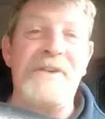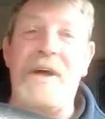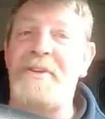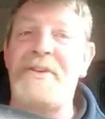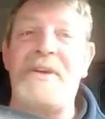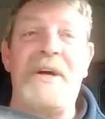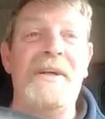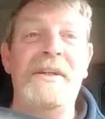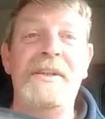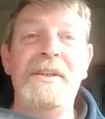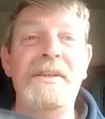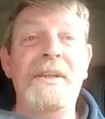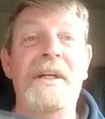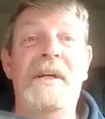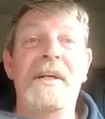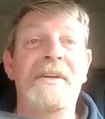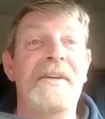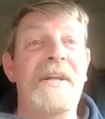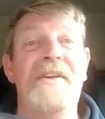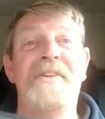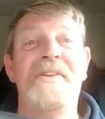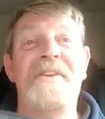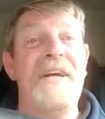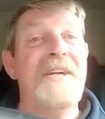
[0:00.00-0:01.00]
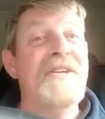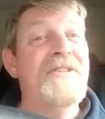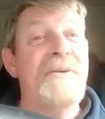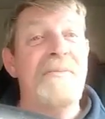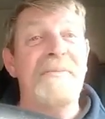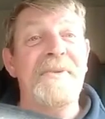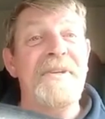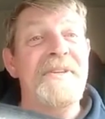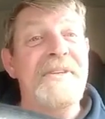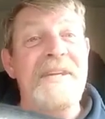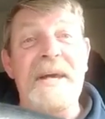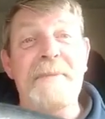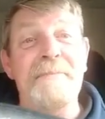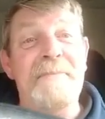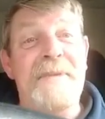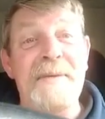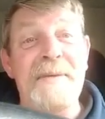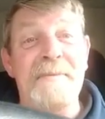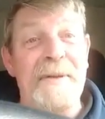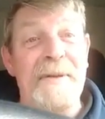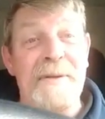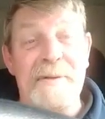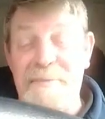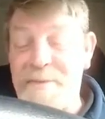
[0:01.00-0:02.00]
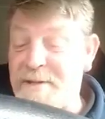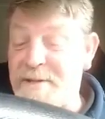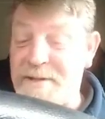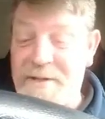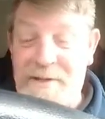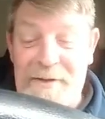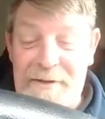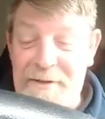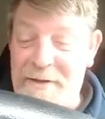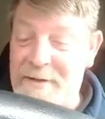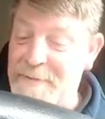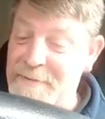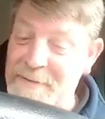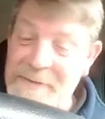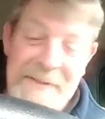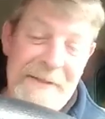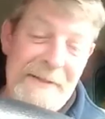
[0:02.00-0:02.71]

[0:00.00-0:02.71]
nutter that thinks about nobody but himself.